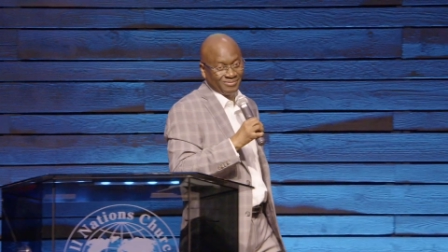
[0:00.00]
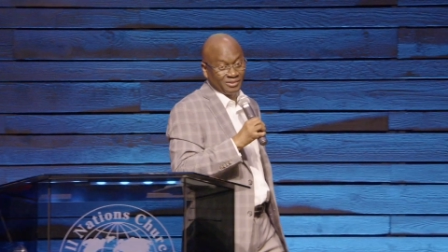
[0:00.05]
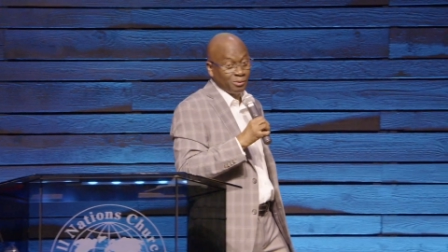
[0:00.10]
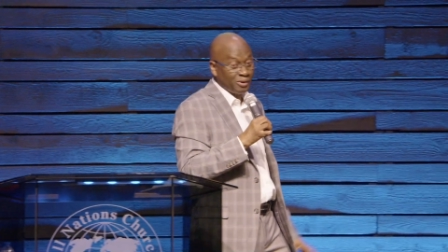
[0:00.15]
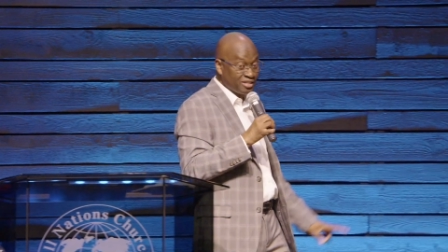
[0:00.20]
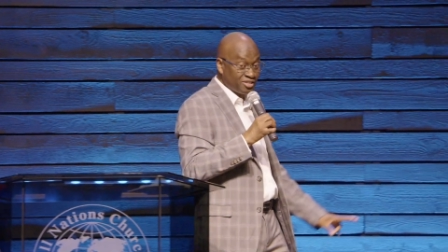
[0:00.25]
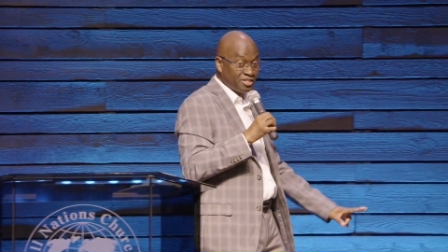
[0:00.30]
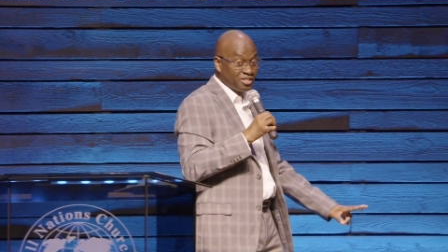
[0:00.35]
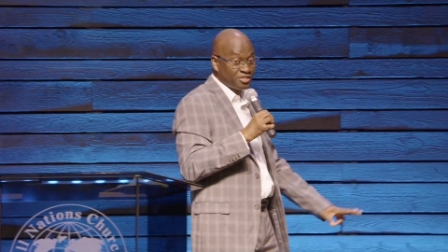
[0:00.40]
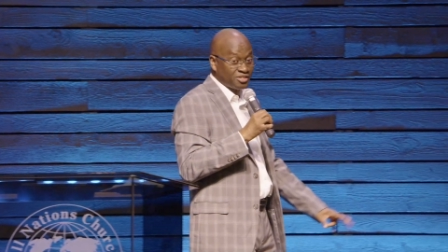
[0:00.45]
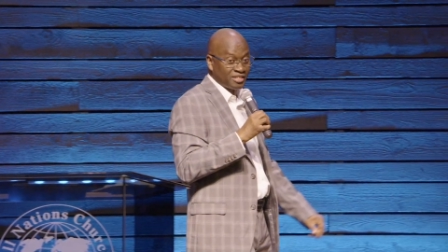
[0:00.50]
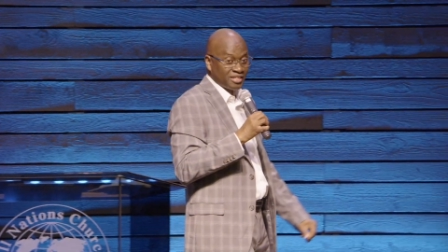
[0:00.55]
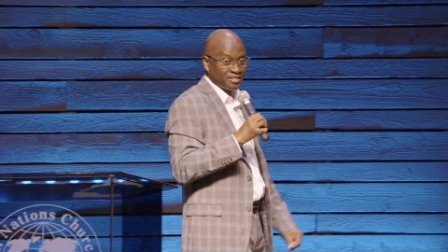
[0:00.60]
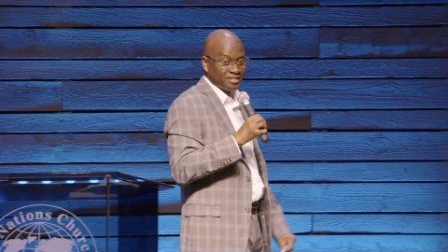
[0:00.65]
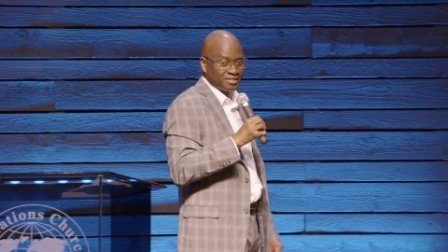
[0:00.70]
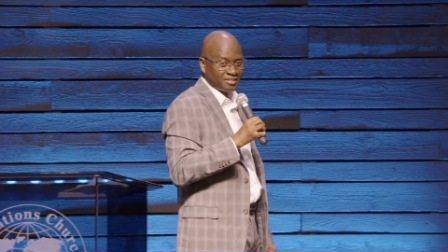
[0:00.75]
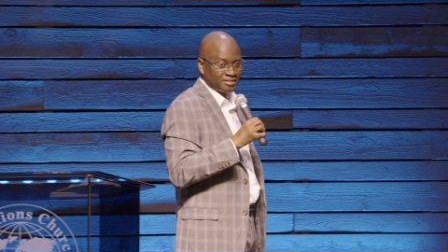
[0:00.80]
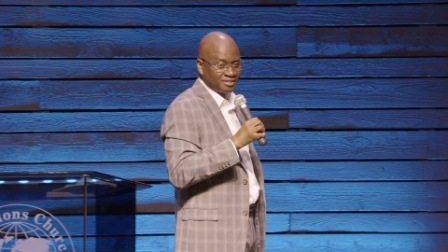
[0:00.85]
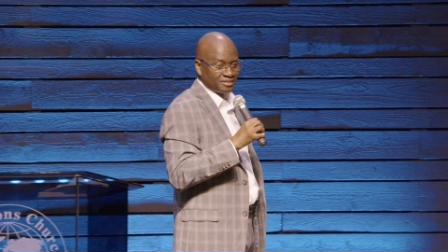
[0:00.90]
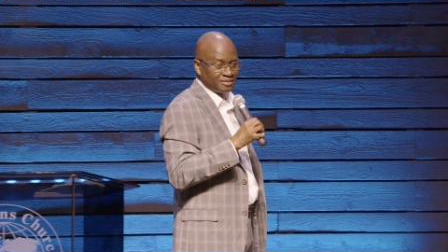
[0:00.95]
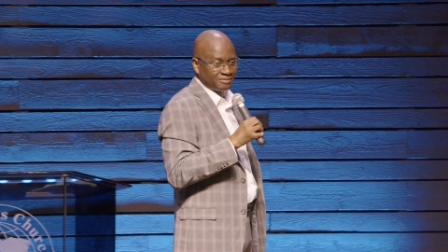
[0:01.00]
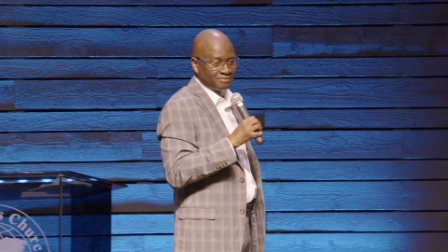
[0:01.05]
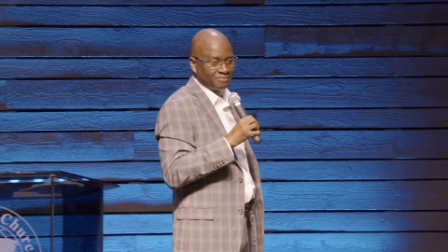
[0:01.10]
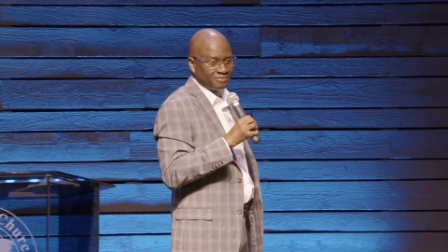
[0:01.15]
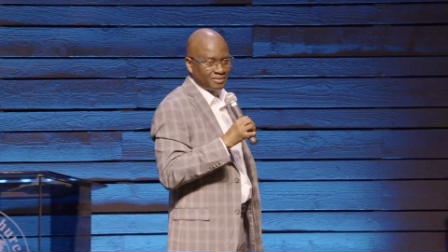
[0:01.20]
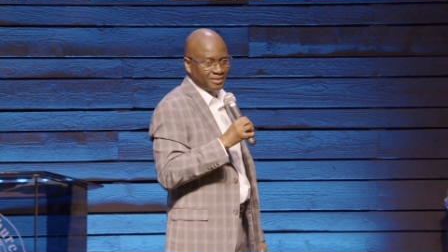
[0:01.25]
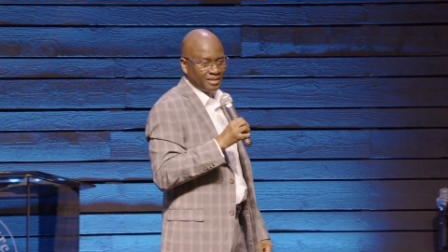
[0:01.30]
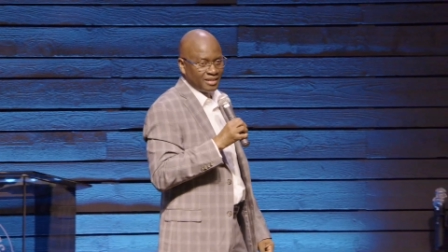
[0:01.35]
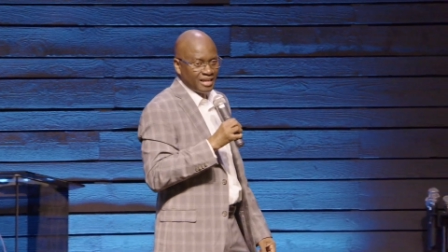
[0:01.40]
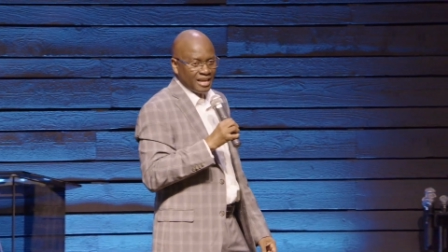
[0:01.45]
They were sisters.
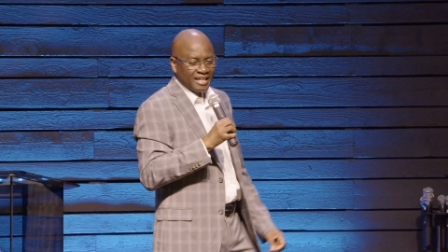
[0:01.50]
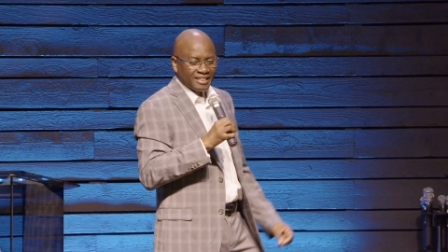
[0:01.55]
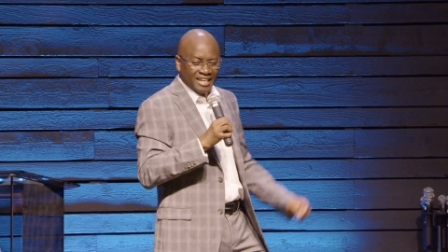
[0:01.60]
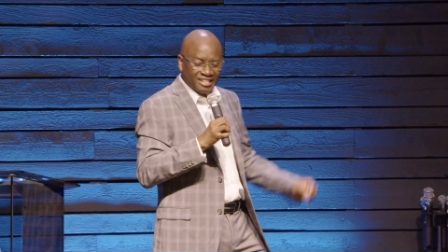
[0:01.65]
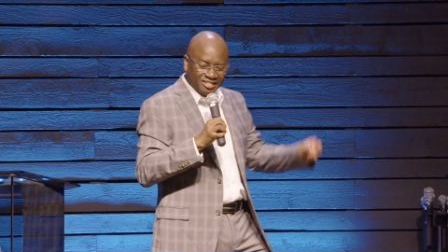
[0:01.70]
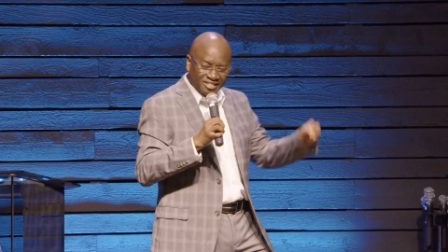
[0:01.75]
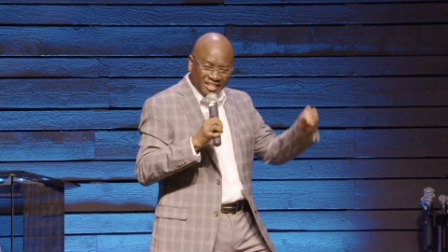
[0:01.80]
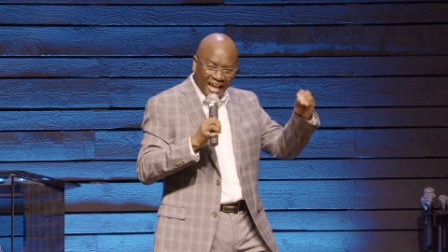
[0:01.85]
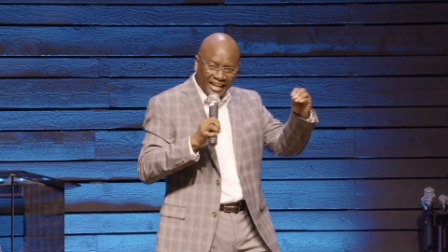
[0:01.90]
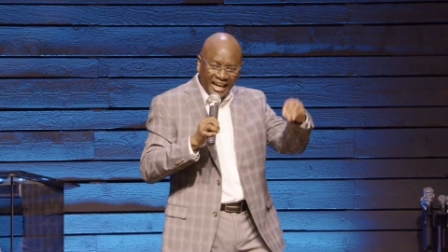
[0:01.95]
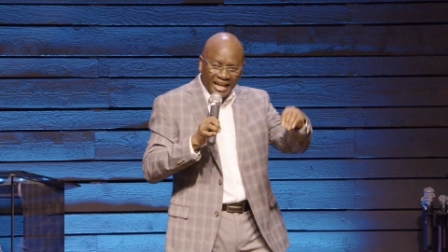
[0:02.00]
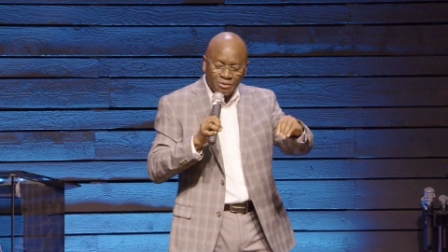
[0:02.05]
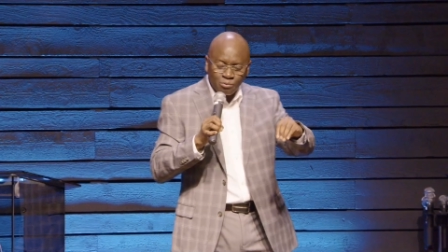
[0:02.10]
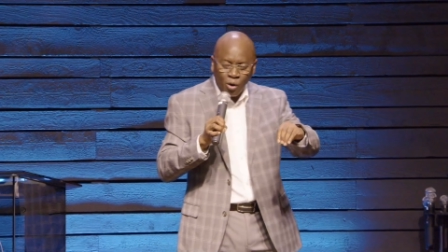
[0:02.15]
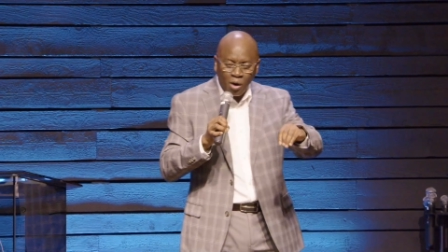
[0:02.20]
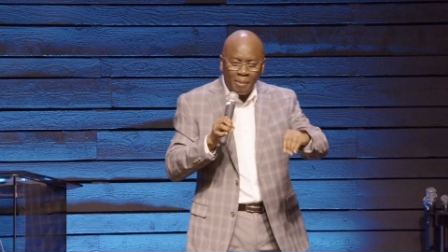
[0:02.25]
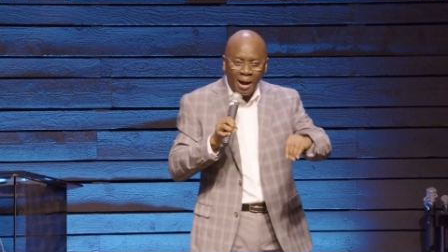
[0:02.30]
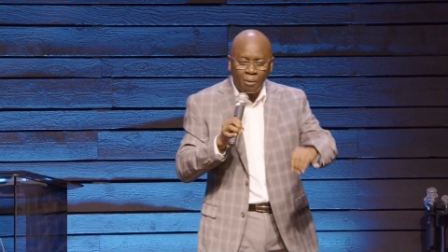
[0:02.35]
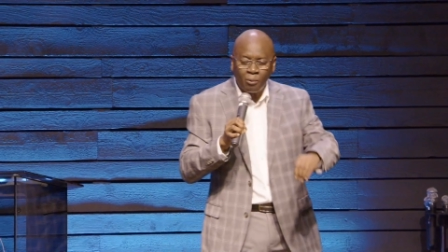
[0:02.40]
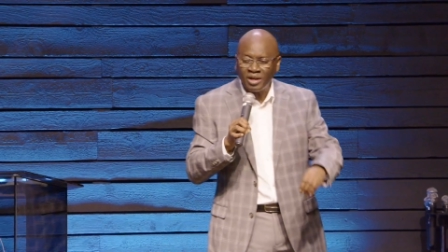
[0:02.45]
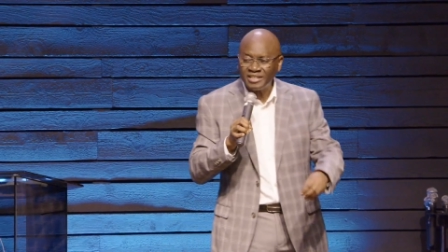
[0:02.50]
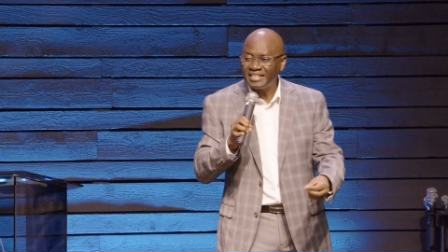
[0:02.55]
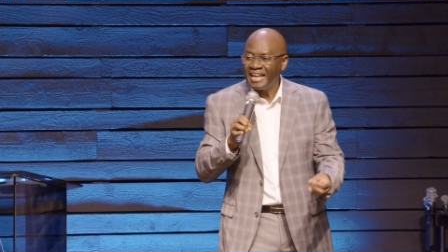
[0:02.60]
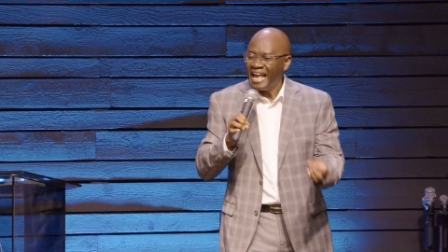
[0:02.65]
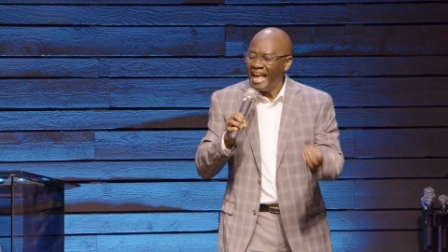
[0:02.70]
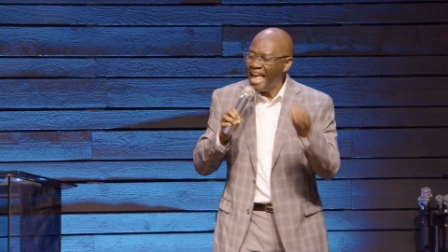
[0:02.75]
The second woman was